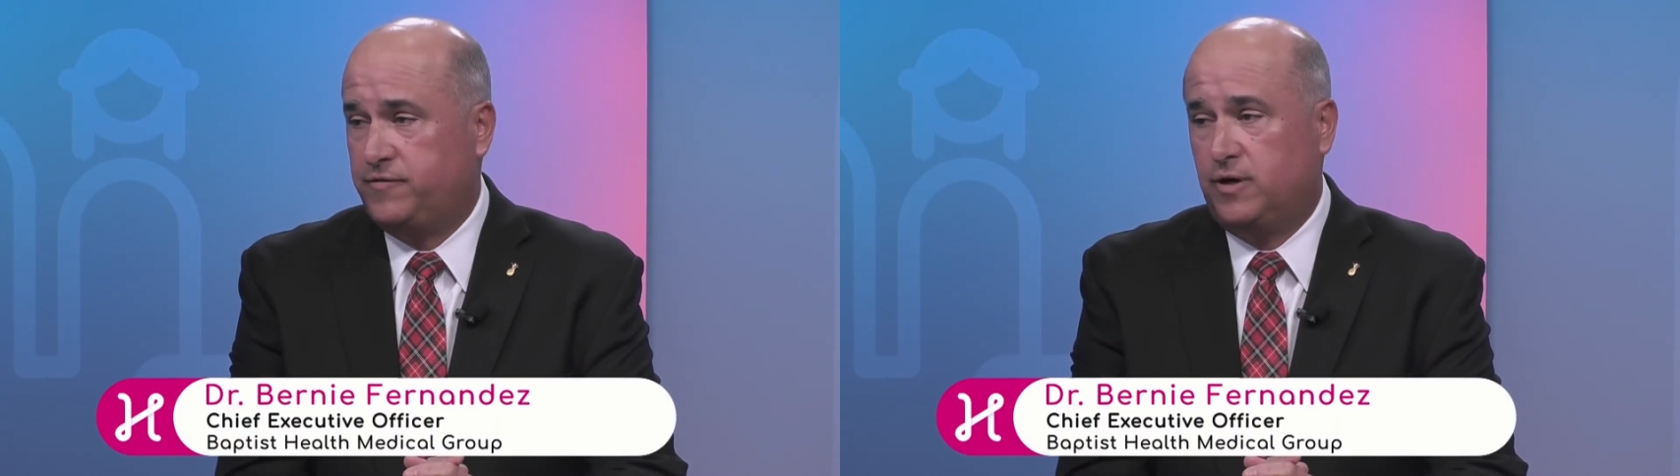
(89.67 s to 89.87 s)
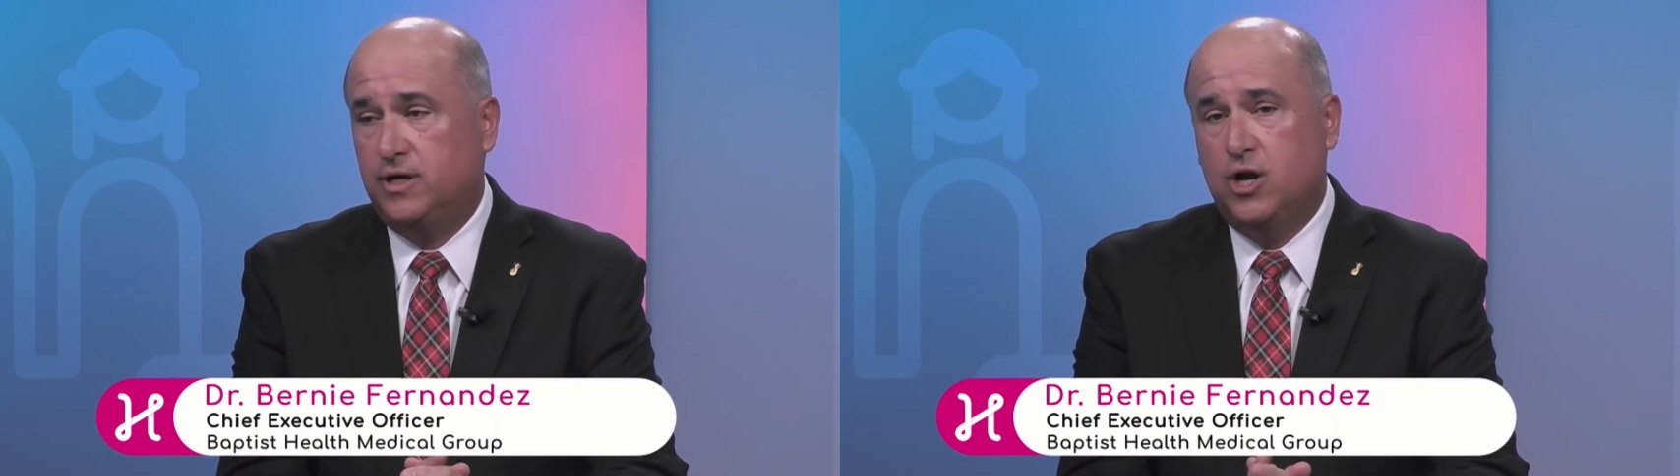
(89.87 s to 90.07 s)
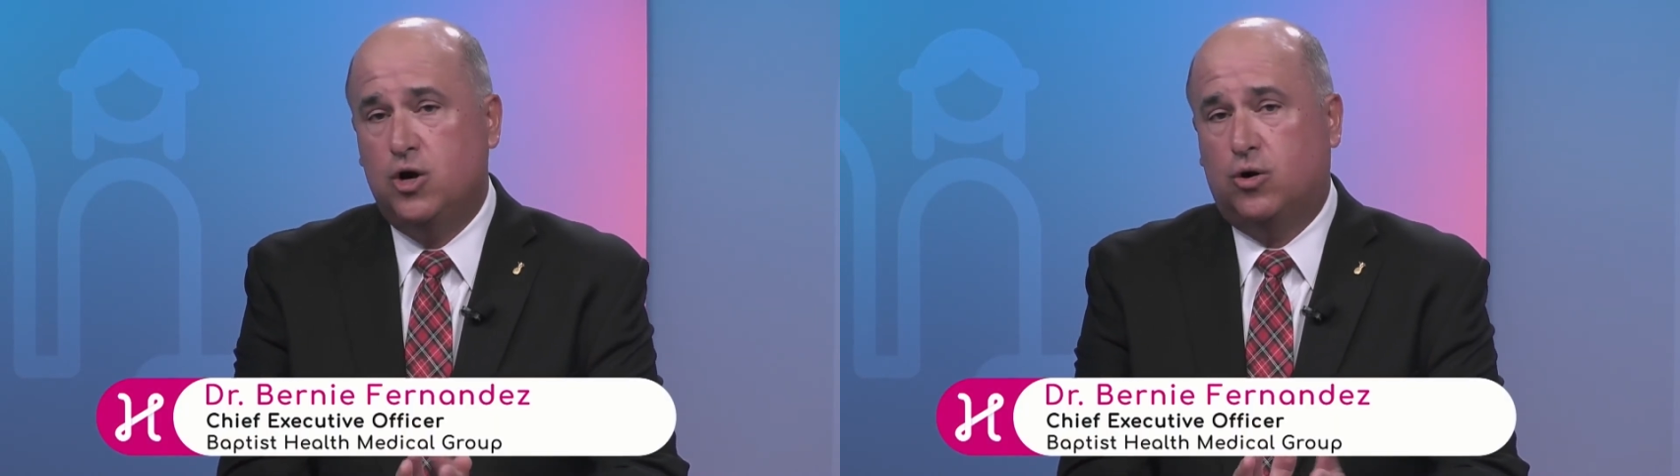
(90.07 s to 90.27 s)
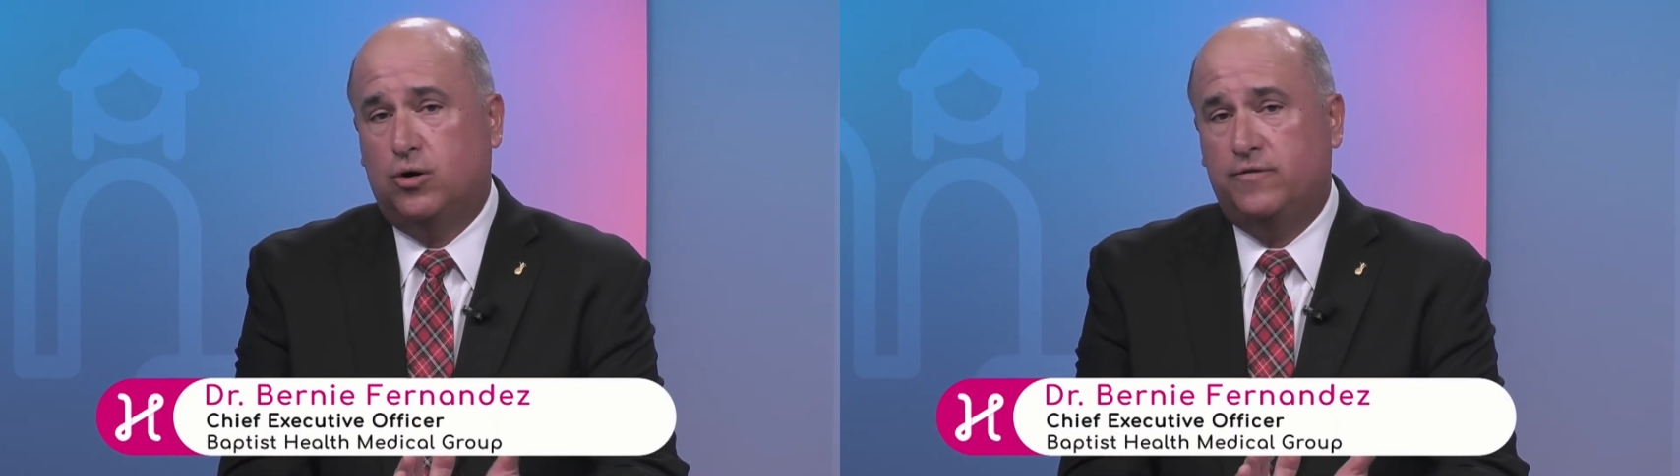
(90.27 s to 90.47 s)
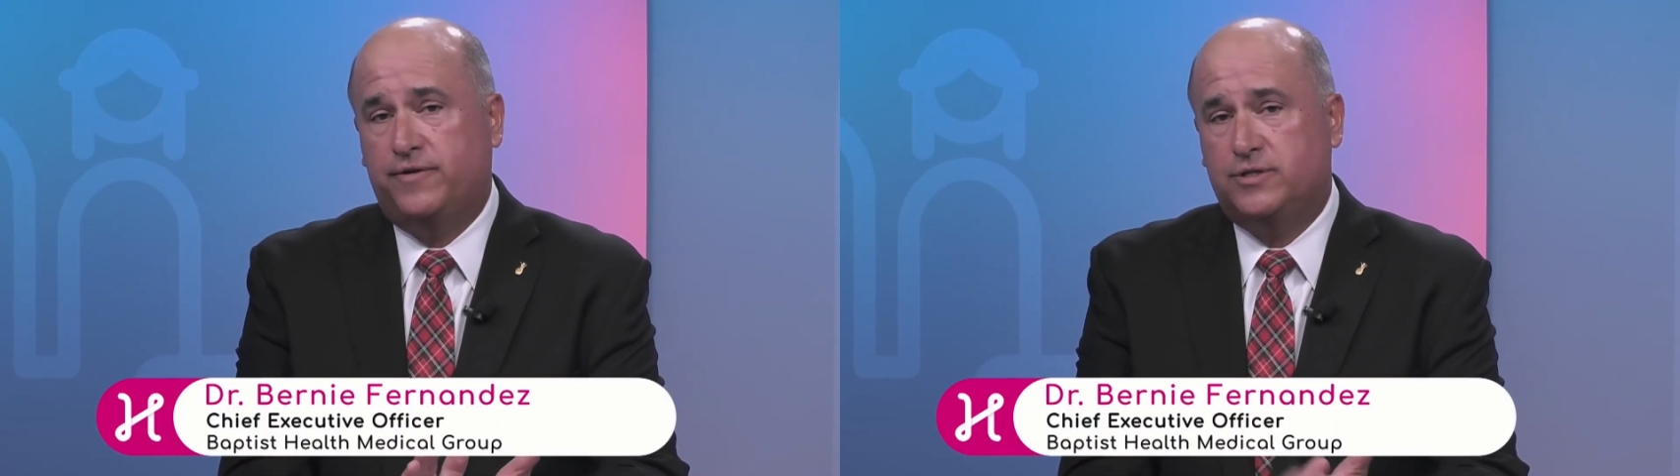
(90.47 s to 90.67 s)
foot, or
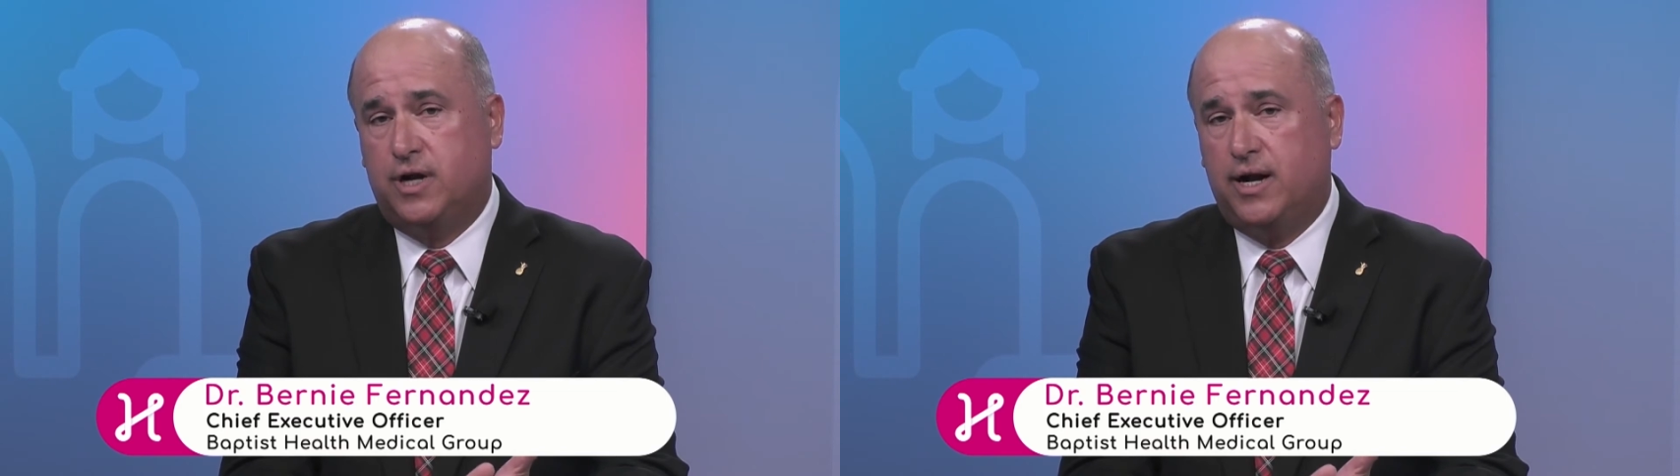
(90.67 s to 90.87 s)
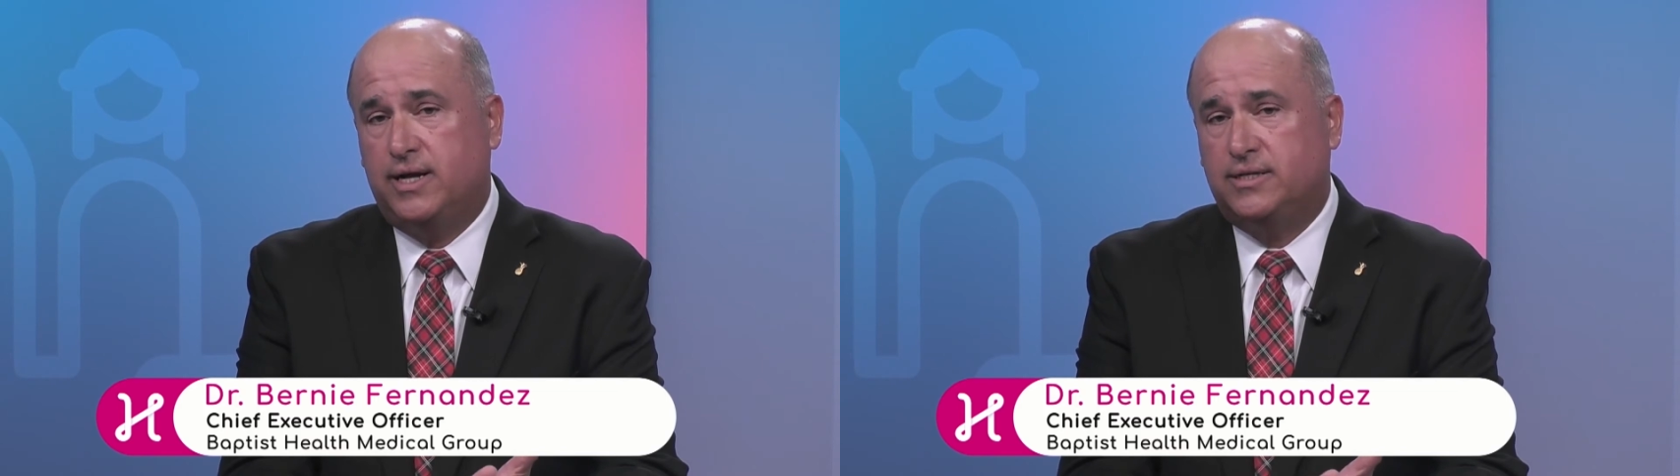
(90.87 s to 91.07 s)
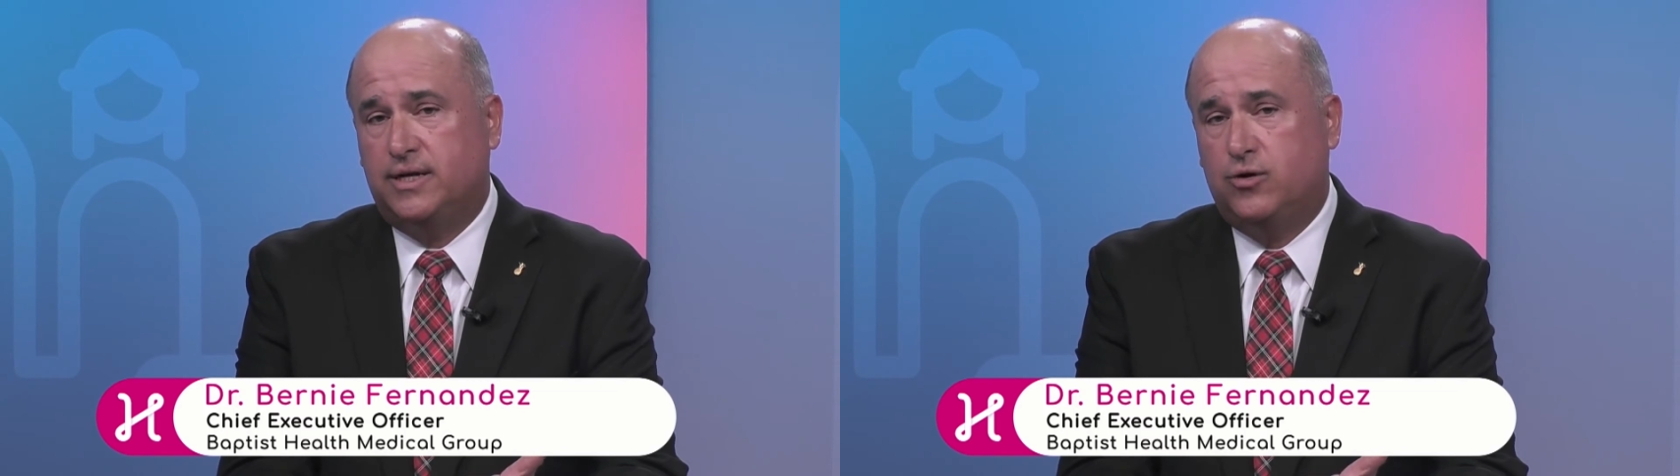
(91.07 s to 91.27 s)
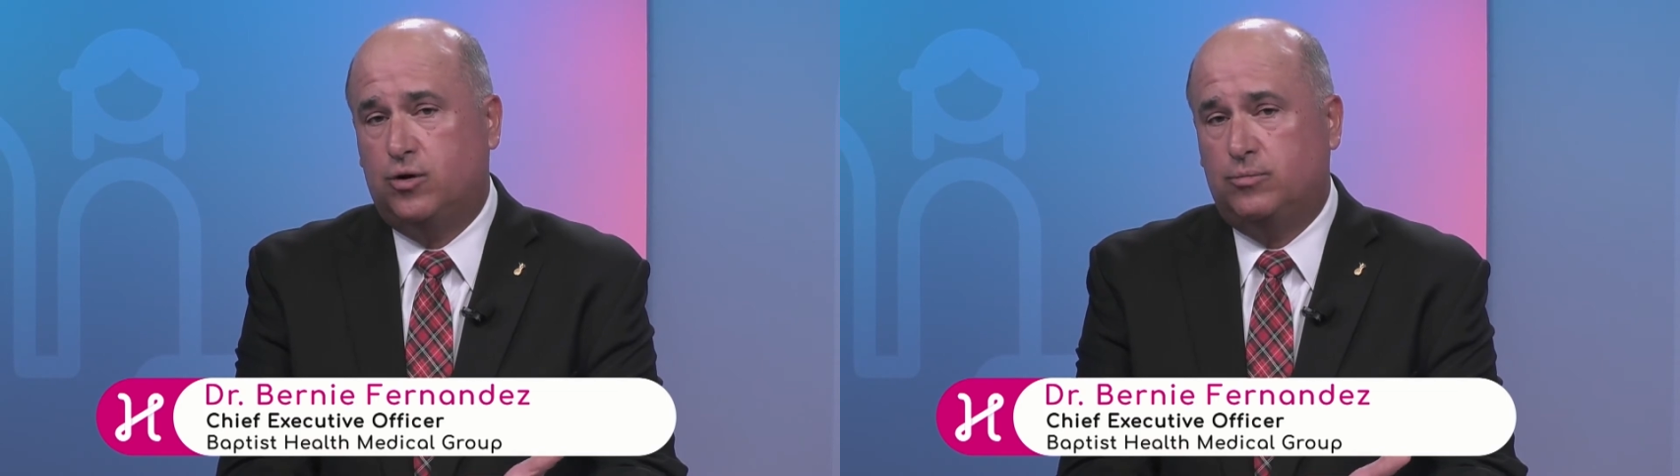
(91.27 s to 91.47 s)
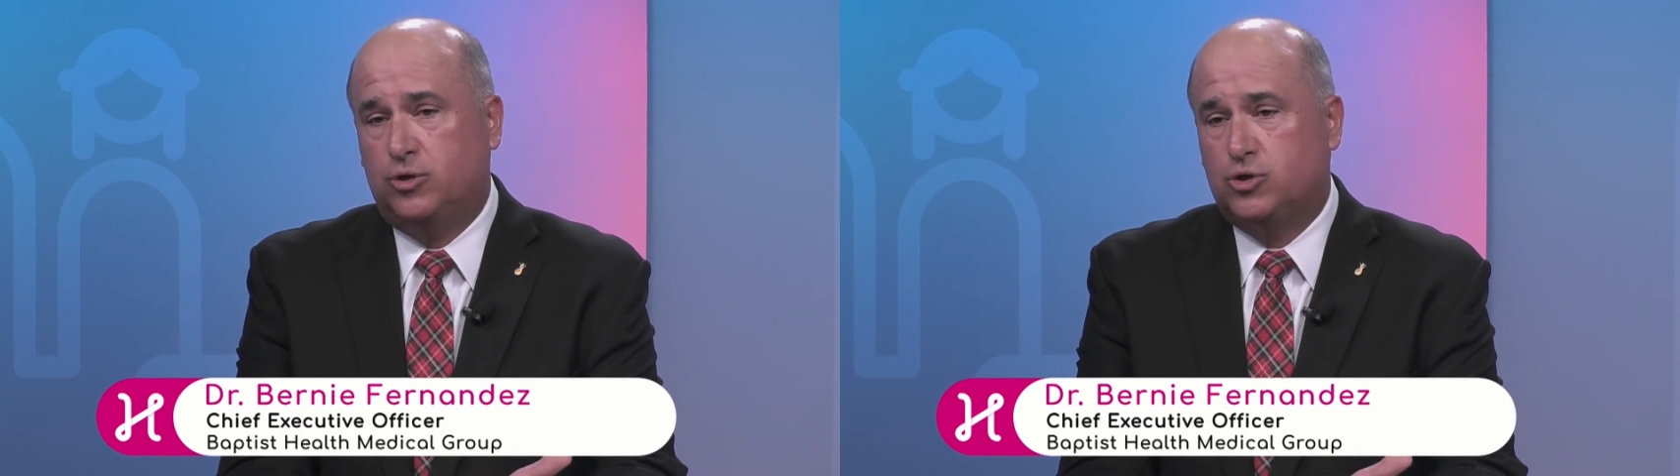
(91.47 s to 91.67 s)
if it started as a
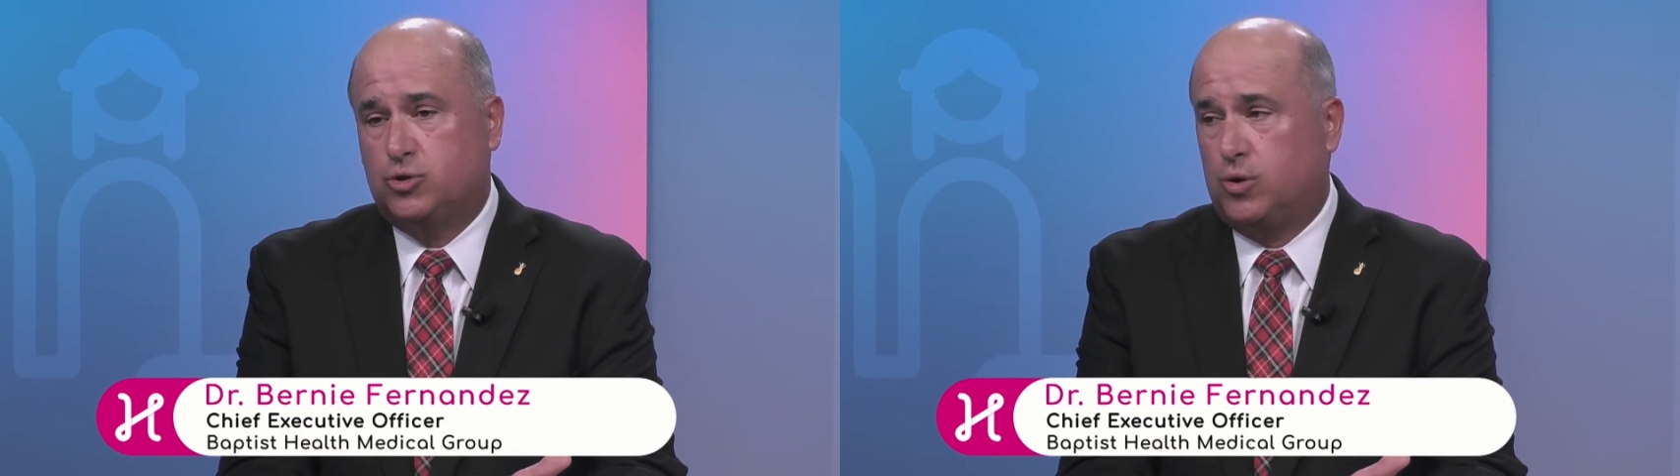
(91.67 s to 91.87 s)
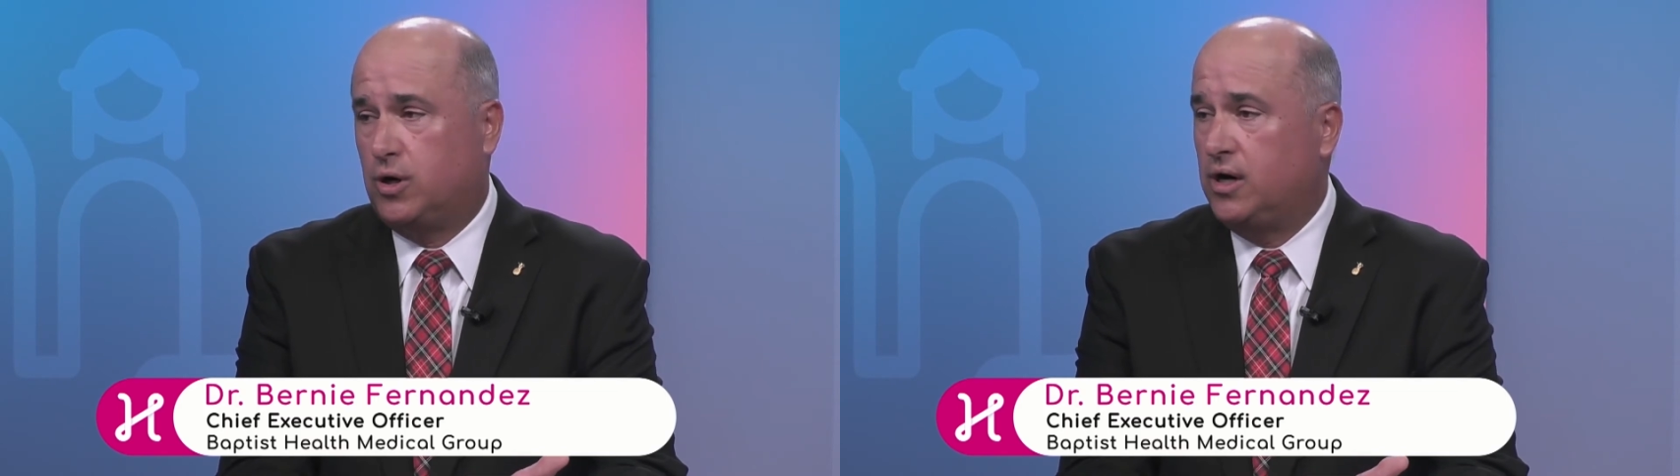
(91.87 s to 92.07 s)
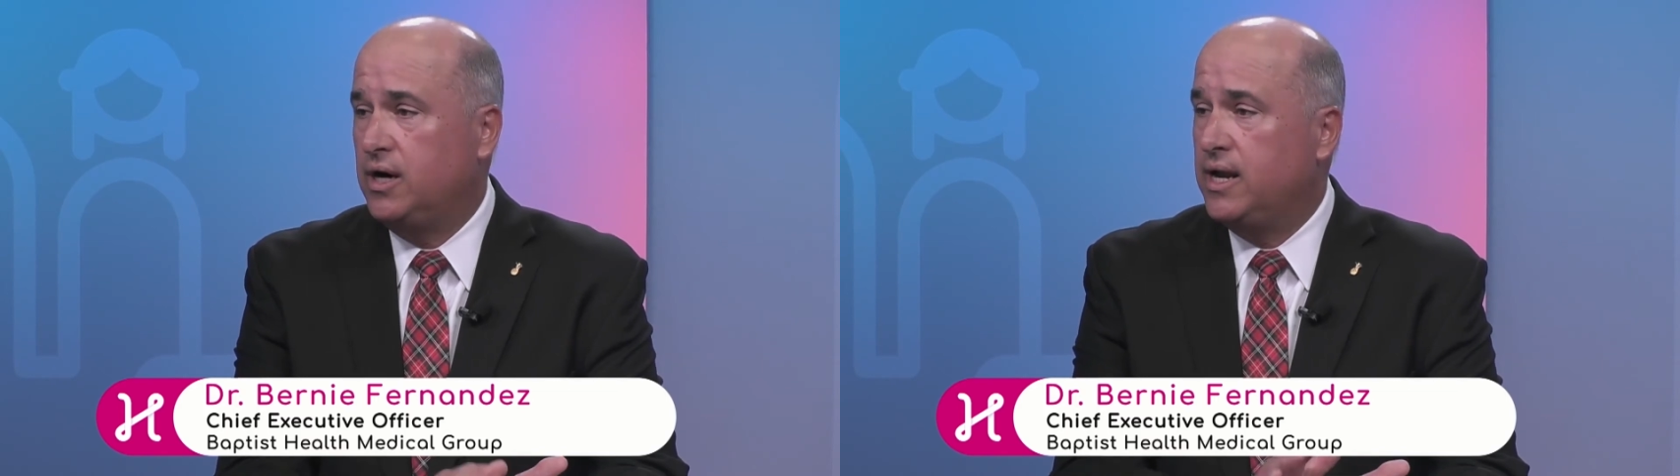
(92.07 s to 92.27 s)
normal sore,